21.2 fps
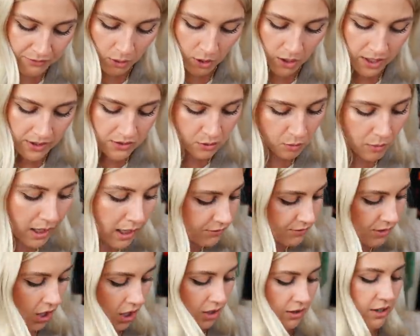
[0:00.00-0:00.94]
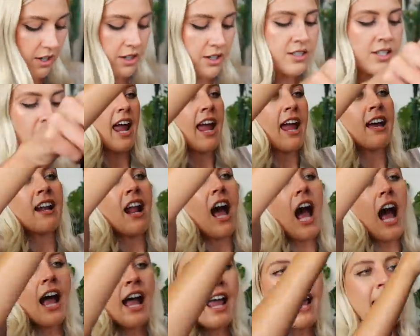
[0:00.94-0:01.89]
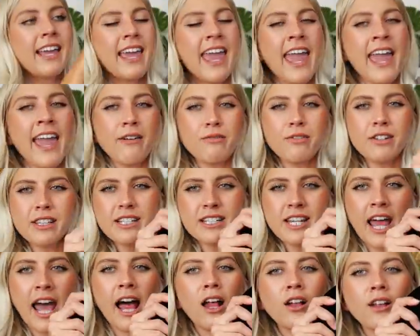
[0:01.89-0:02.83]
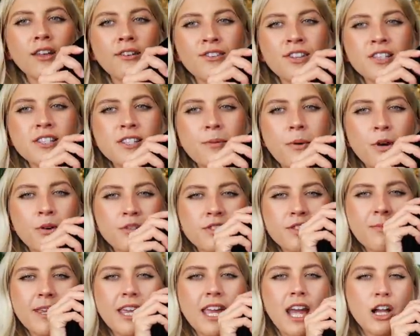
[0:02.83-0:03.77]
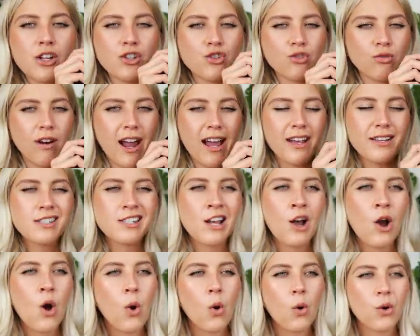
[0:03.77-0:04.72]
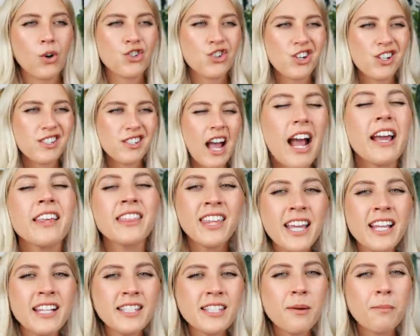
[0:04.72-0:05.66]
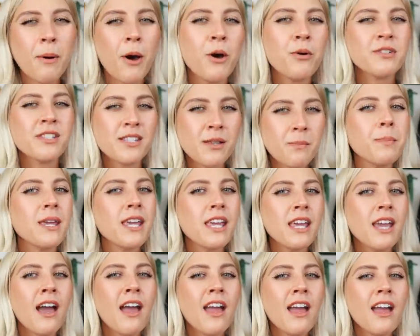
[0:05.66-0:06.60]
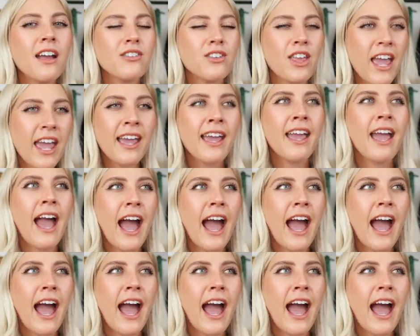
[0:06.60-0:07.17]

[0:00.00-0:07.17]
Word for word: for $12, and I can't really tell if it's supposed to be a dress or just, I think it's supposed to be a